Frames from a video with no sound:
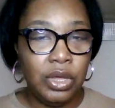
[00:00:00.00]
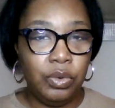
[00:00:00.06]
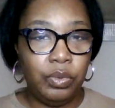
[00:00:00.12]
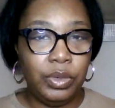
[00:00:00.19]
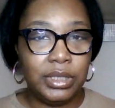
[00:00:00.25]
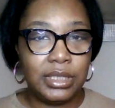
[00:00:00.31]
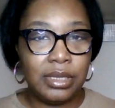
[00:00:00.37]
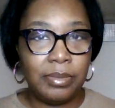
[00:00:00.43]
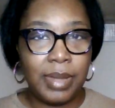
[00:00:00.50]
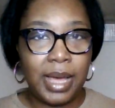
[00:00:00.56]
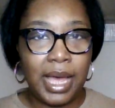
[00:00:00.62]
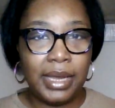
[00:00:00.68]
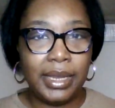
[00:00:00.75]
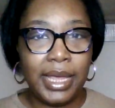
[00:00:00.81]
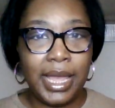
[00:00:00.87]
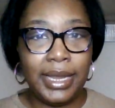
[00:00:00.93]
with
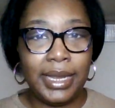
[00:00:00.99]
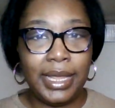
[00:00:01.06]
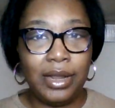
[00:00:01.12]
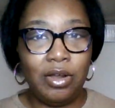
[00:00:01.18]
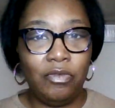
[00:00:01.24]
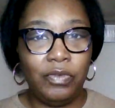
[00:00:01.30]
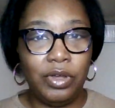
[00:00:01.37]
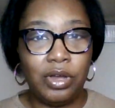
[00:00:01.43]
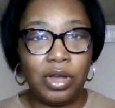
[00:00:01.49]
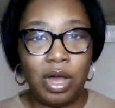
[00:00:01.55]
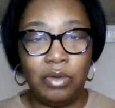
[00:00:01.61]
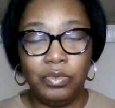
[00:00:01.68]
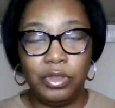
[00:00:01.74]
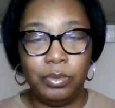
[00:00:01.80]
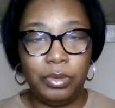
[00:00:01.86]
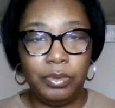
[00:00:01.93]
somebody and they don't feel
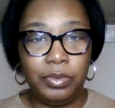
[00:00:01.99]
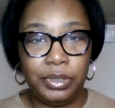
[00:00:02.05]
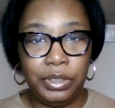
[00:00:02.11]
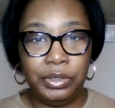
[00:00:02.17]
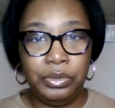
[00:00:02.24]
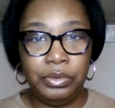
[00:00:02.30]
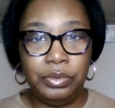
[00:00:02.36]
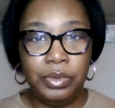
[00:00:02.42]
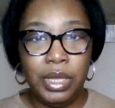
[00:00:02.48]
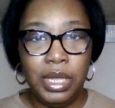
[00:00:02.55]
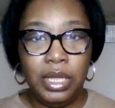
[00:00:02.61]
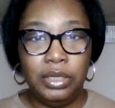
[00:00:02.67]
comfortable with you